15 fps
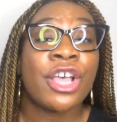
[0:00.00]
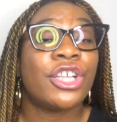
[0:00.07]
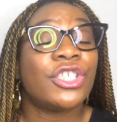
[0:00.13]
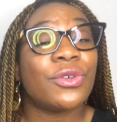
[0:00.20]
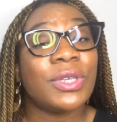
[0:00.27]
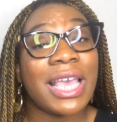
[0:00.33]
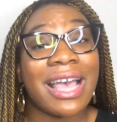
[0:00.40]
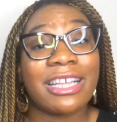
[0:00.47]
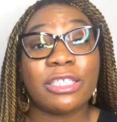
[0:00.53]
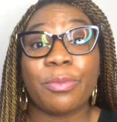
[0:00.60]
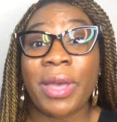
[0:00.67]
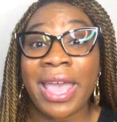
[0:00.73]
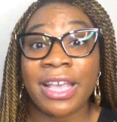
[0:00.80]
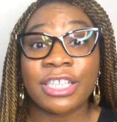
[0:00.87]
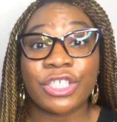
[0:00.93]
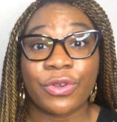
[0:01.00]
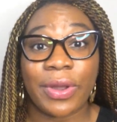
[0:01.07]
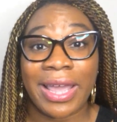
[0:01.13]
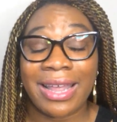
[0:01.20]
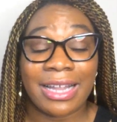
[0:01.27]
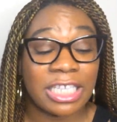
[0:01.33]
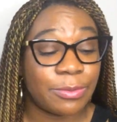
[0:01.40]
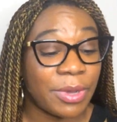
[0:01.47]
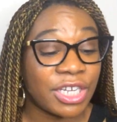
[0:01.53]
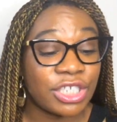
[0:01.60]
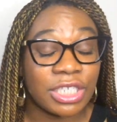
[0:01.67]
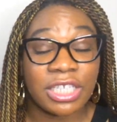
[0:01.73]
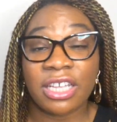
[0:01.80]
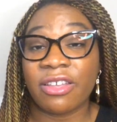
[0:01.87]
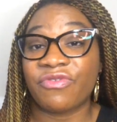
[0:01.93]
So yes, pay is great,
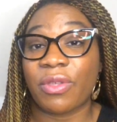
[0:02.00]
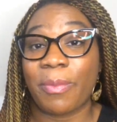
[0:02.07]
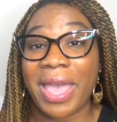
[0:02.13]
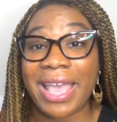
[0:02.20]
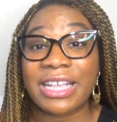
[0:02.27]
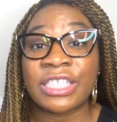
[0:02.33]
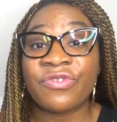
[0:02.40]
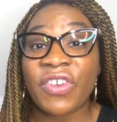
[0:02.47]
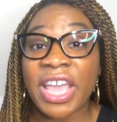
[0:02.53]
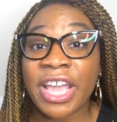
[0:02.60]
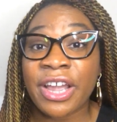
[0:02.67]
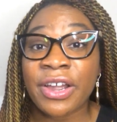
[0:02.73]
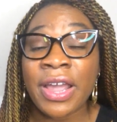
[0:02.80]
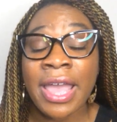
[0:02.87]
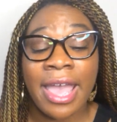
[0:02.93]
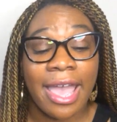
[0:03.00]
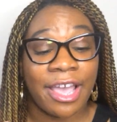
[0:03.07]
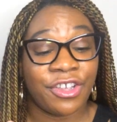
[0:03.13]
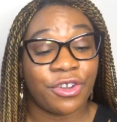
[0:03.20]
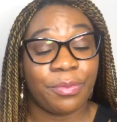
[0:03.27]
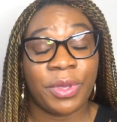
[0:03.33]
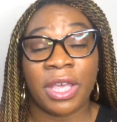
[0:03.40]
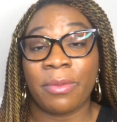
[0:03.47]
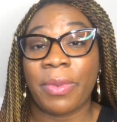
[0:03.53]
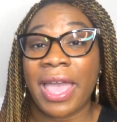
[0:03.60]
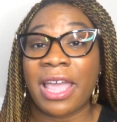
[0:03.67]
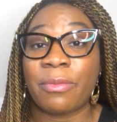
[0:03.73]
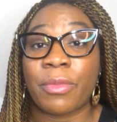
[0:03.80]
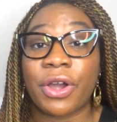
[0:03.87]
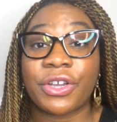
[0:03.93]
especially if the pay is fair and you're being
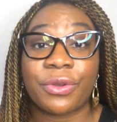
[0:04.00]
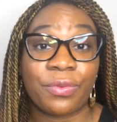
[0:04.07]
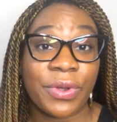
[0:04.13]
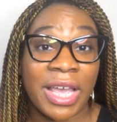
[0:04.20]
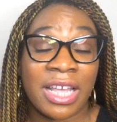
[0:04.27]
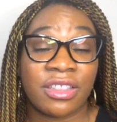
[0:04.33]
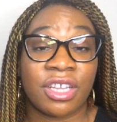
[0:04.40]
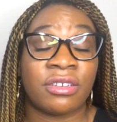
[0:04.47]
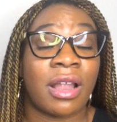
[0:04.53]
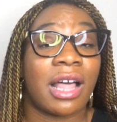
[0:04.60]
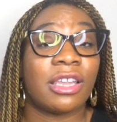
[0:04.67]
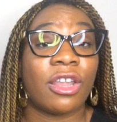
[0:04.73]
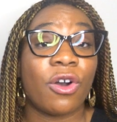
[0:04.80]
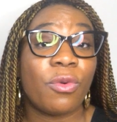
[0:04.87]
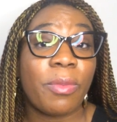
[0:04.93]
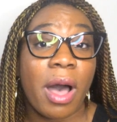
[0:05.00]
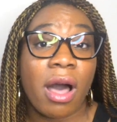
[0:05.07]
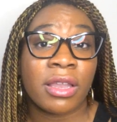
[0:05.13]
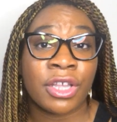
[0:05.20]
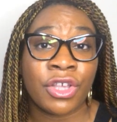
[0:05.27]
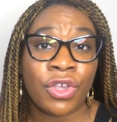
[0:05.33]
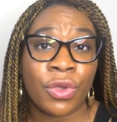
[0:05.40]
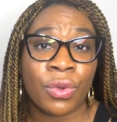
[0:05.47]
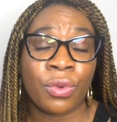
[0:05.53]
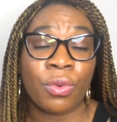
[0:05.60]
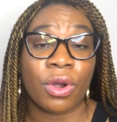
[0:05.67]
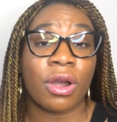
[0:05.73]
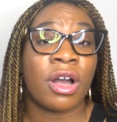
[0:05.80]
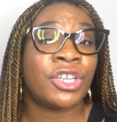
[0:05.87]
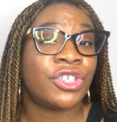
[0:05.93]
paid market rate. They're not lowballing you
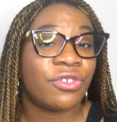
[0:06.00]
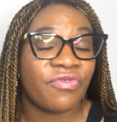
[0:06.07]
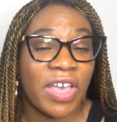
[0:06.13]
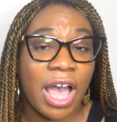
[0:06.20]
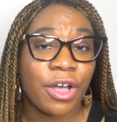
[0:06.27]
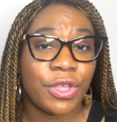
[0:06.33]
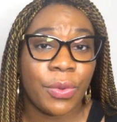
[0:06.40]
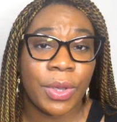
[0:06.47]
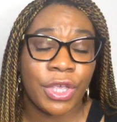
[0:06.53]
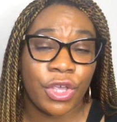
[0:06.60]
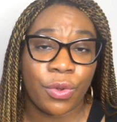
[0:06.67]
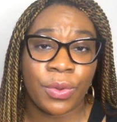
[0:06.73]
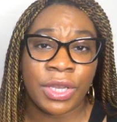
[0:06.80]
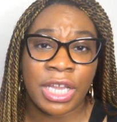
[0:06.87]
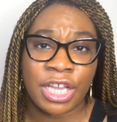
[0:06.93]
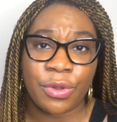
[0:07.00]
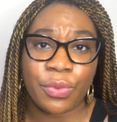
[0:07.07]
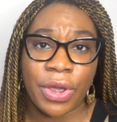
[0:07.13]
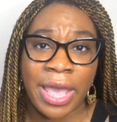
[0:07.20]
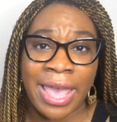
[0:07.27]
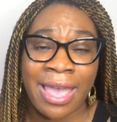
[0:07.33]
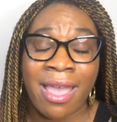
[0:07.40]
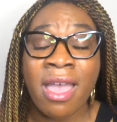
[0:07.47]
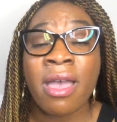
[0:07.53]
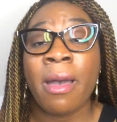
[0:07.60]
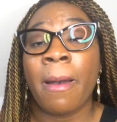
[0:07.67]
or undervaluing you in any way.